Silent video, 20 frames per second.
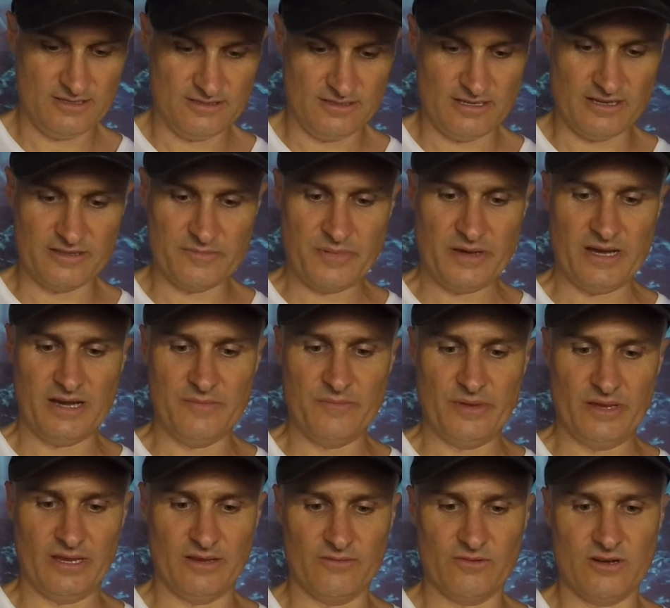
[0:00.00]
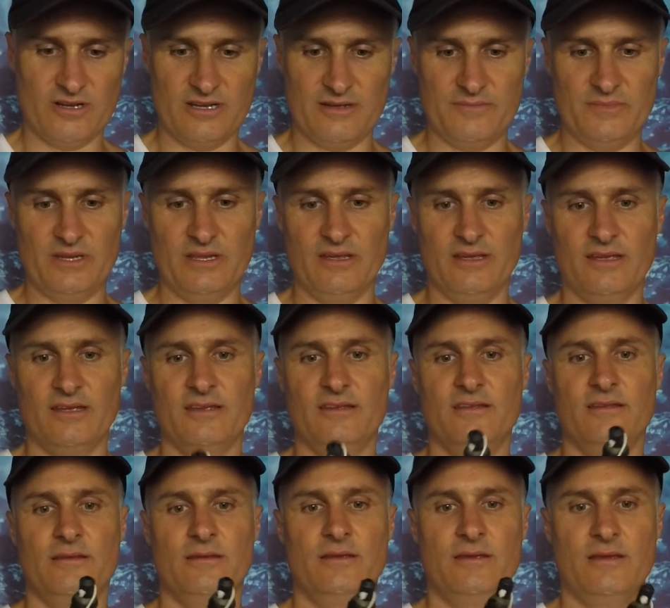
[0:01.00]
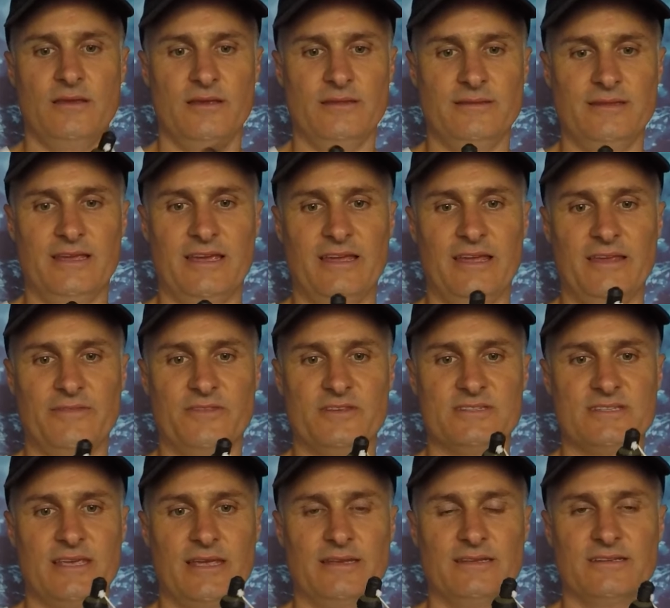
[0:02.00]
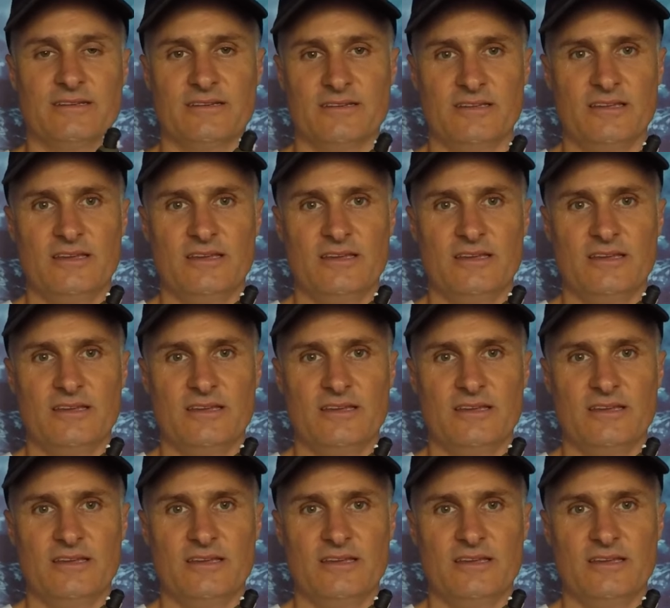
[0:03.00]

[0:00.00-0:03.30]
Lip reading: The other part being right up near this end.